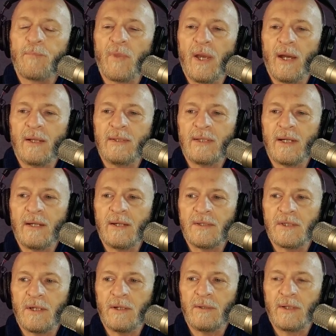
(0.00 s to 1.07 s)
And
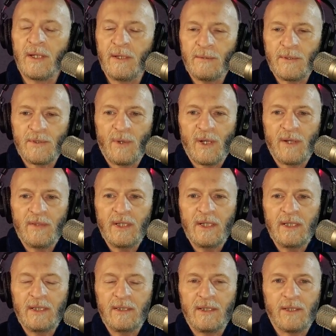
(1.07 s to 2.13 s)
so he was one of
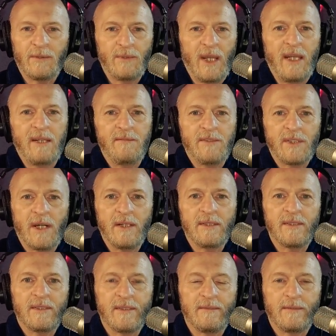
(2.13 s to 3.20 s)
the native
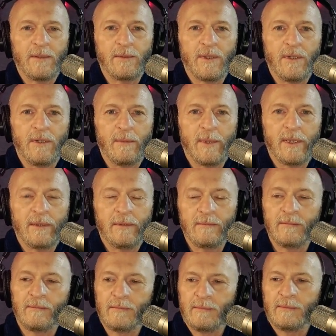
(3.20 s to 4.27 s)
sons of Oklahoma.
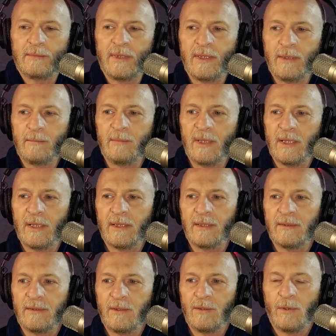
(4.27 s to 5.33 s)
Him
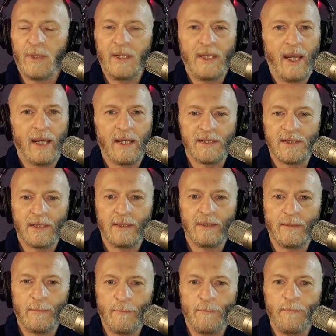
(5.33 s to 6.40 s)
and Hoyt Axton.